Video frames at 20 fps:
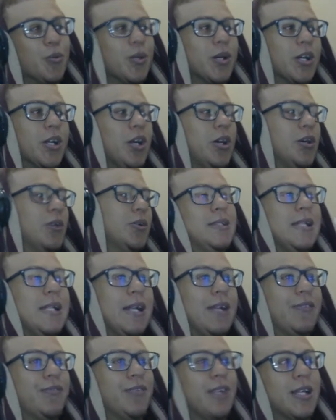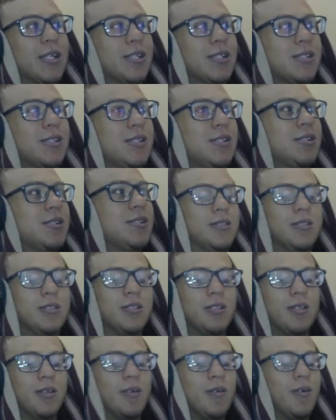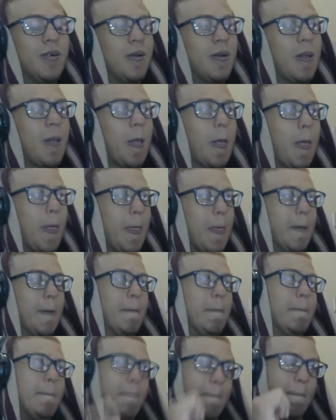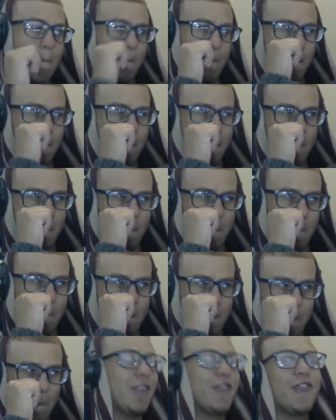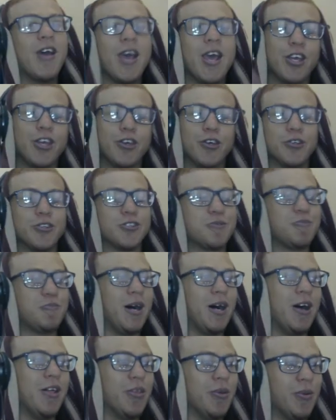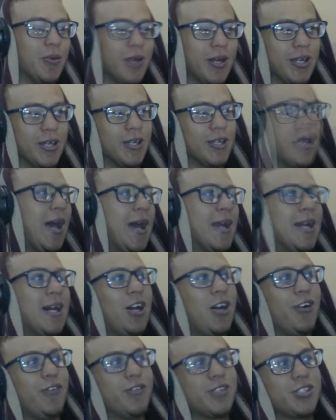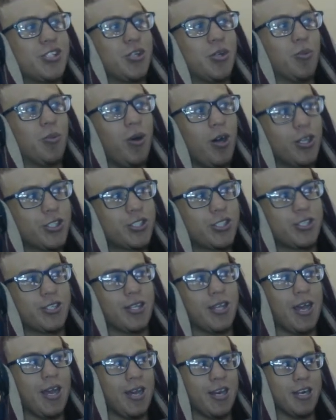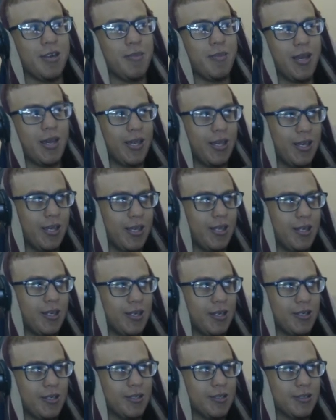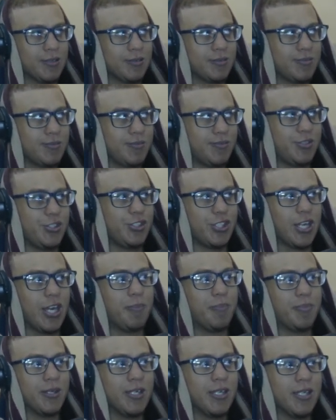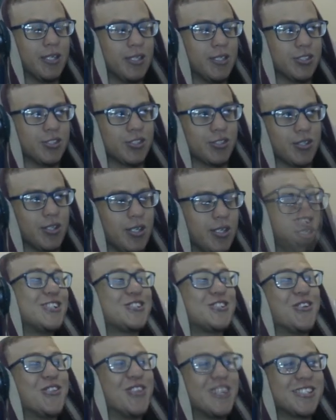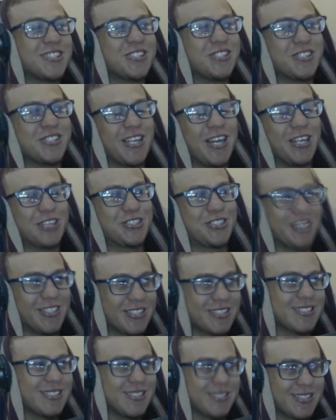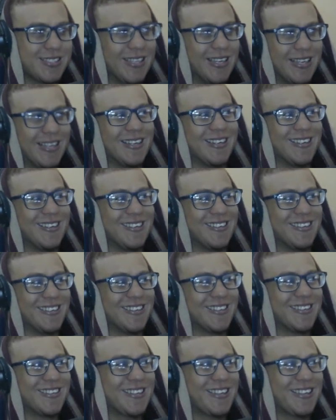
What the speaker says: we go. Netflix. This is a world like no other. Fair use, by the way. And I obviously watched the anime in Japanese, right? So this is in